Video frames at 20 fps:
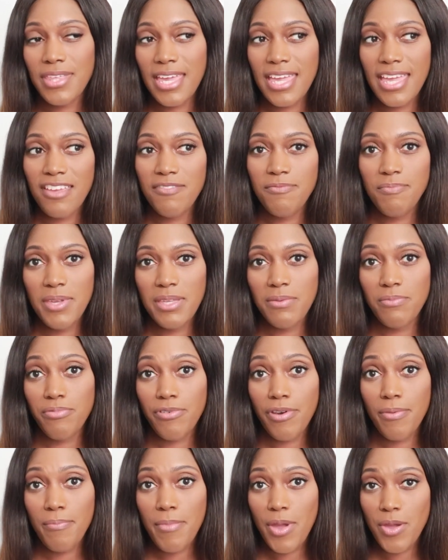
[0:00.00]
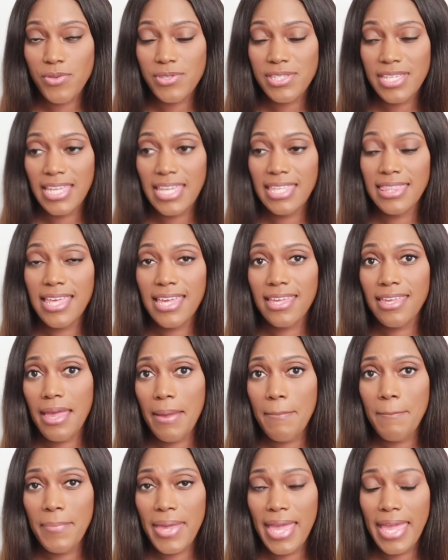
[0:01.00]
they have been promoting in their
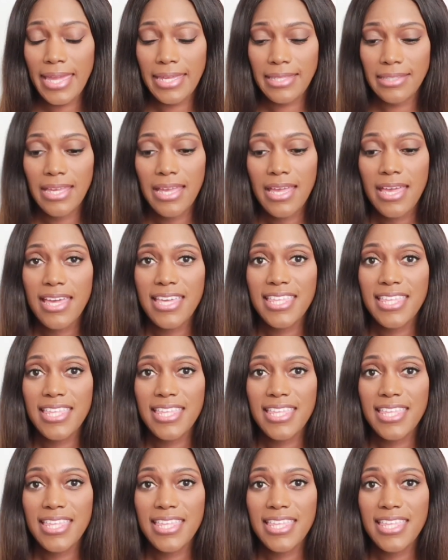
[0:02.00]
campaign,